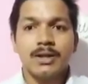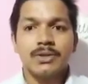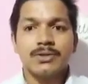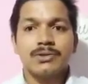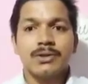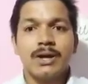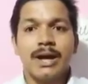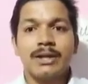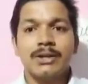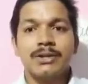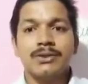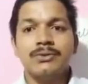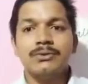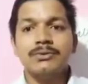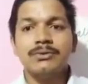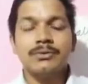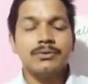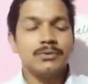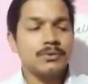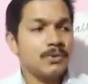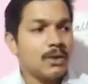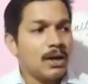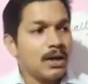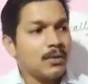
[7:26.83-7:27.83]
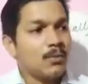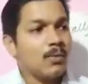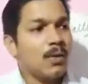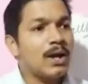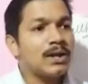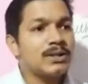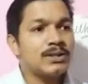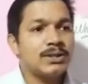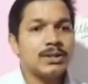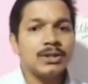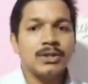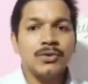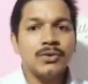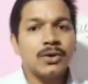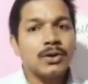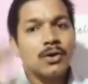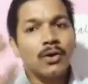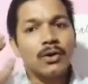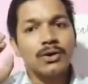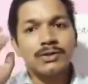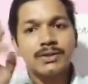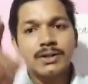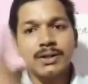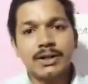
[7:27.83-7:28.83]
So and you are watching, your
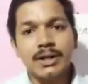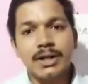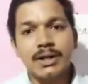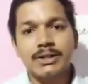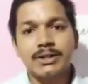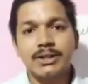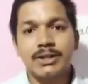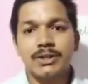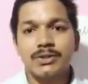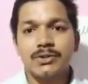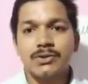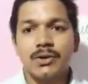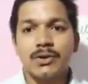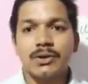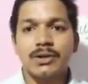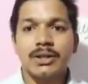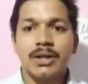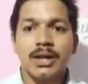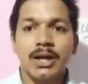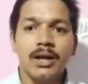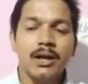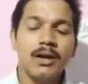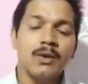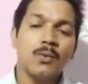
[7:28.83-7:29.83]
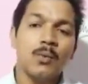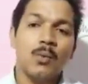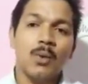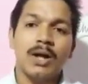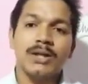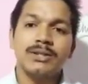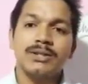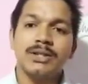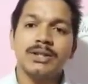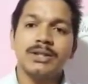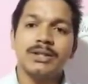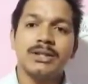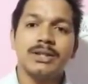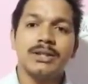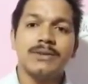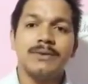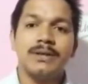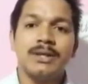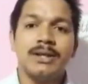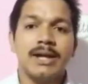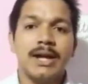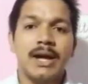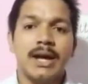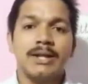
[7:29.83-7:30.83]
concentration is on the watching
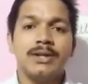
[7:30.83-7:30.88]
TV,